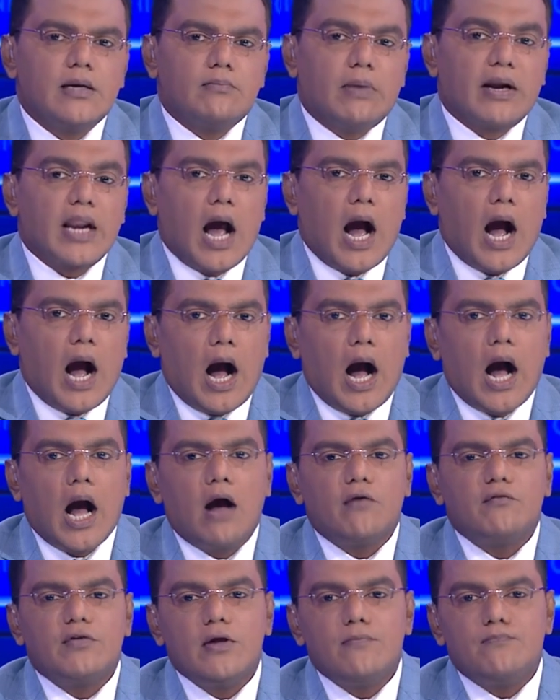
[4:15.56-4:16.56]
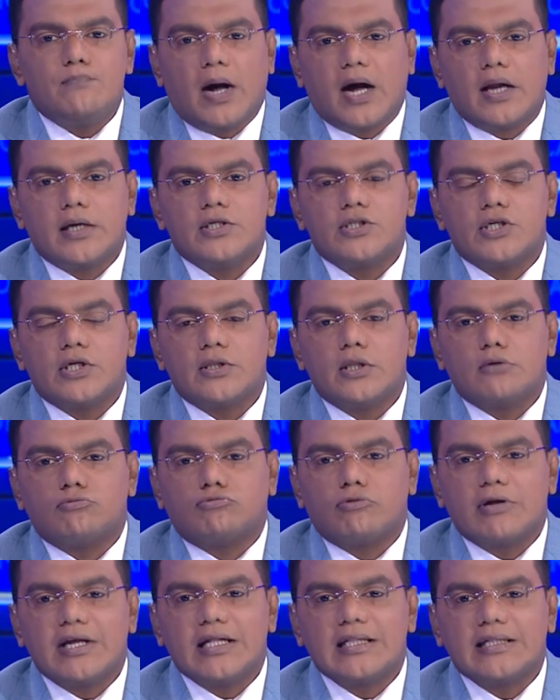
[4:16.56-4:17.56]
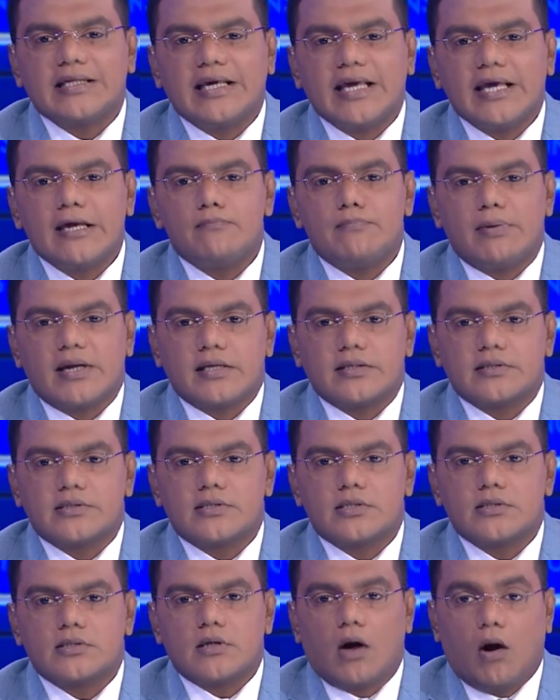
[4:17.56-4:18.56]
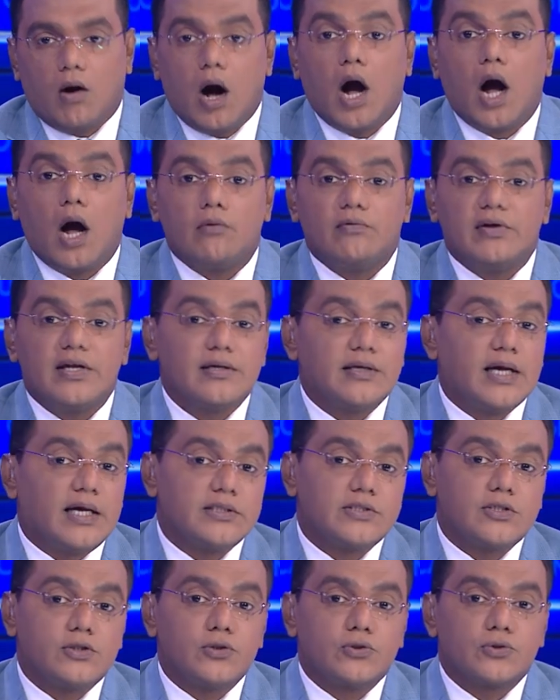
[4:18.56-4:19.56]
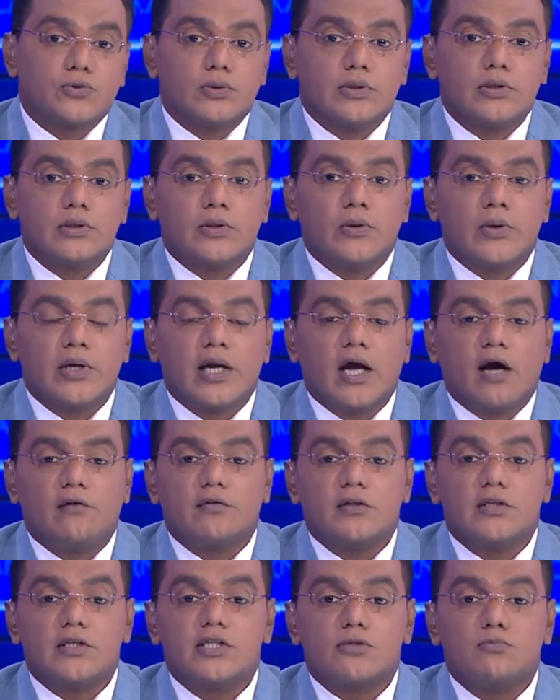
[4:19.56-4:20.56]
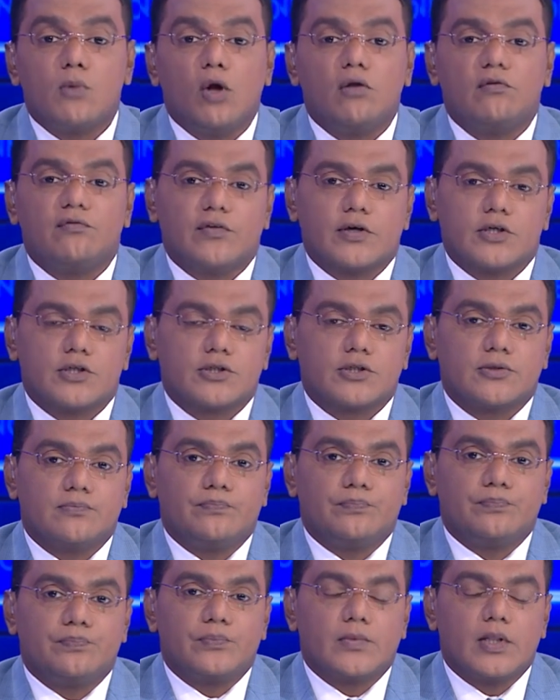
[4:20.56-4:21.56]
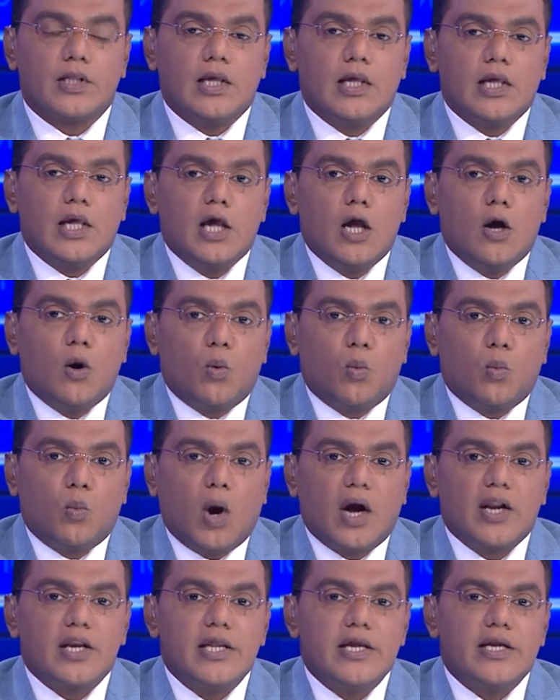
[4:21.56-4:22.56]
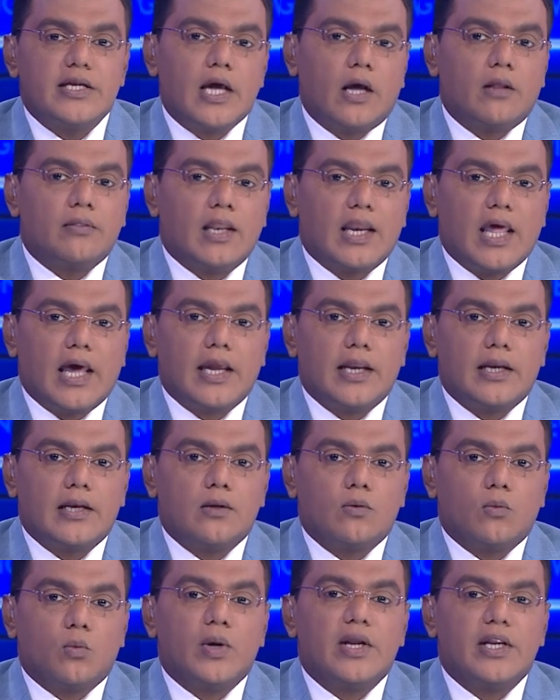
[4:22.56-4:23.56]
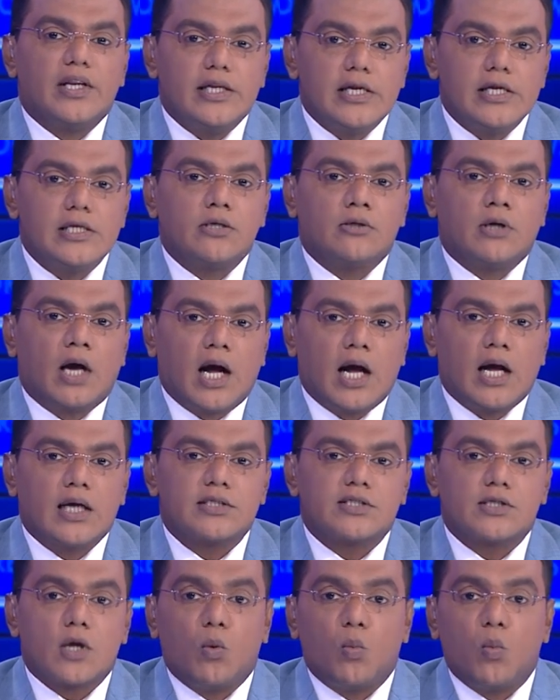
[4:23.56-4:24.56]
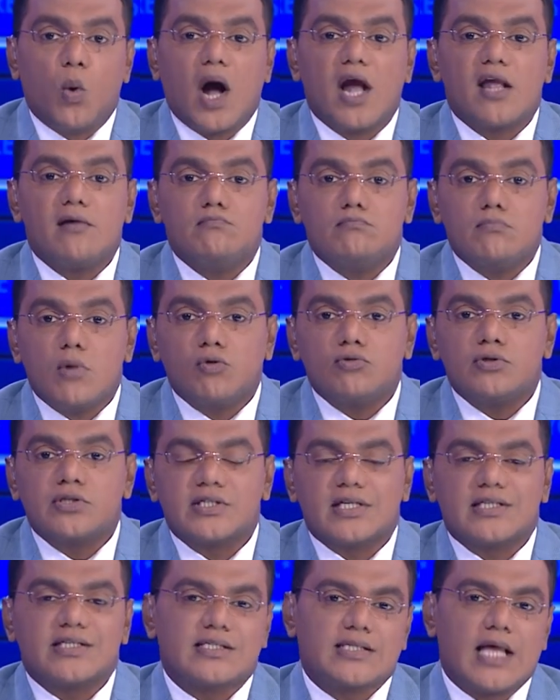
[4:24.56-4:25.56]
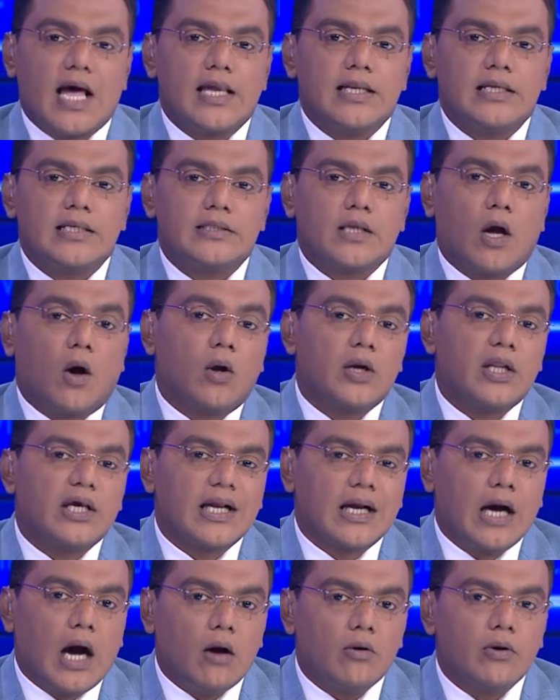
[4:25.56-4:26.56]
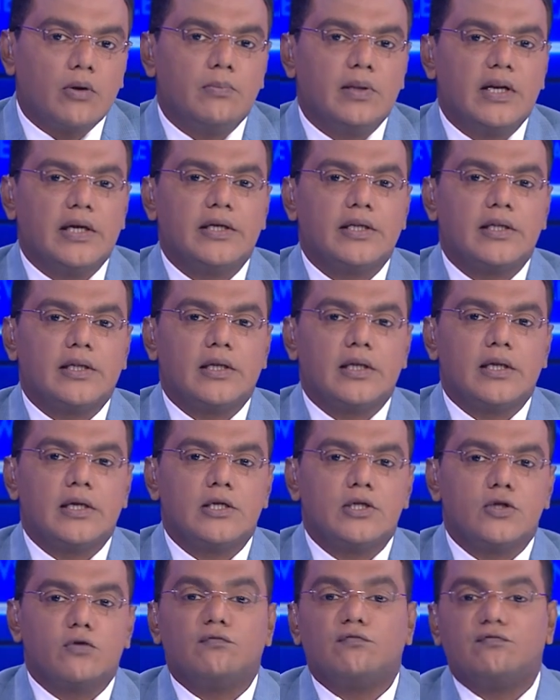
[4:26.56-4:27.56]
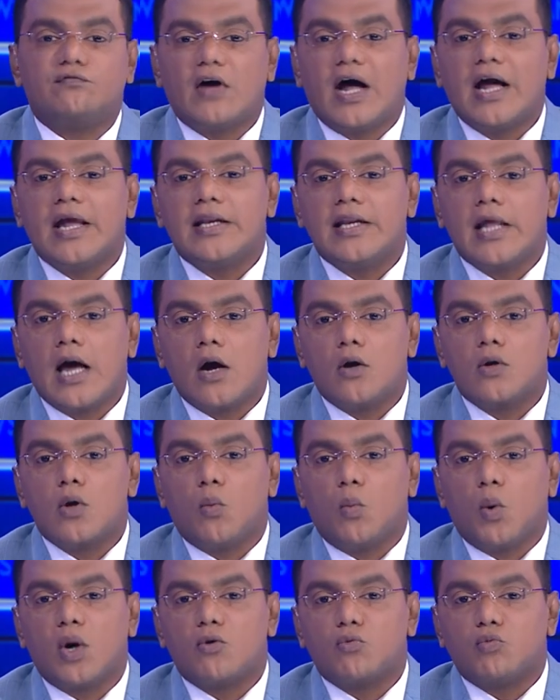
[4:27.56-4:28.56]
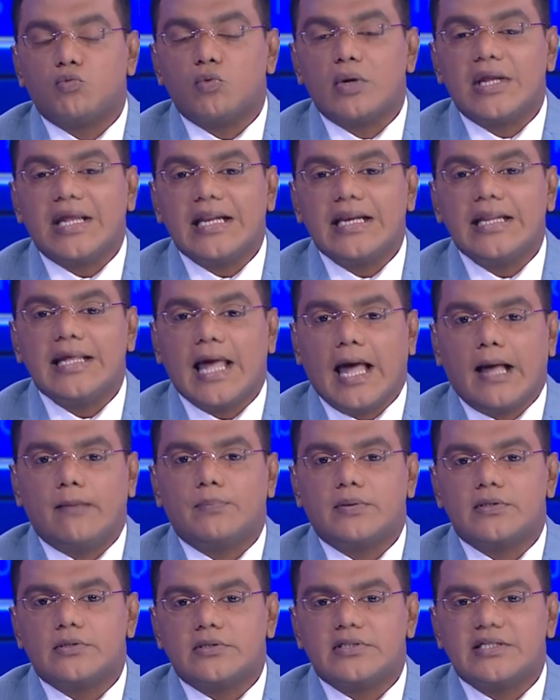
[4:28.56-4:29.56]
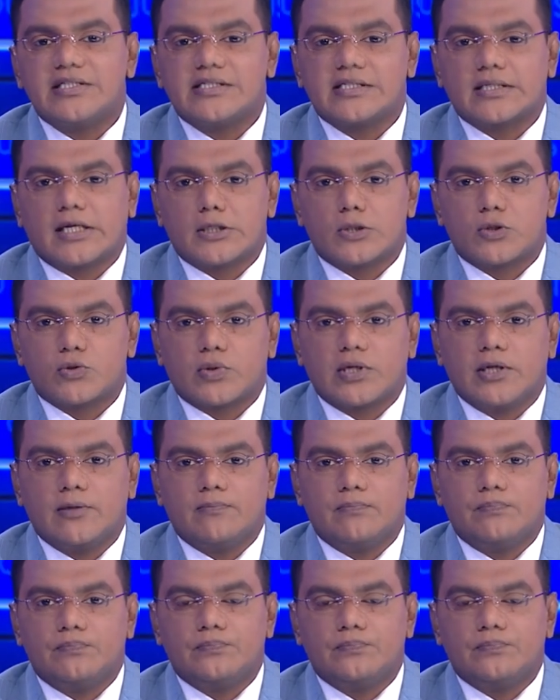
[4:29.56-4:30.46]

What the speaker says: But are we punishing the real kingpins, or are we, as usual, going after the small fish? 1 year down the line, we need to ask why most are silent on accountability to find out what really happened to this country.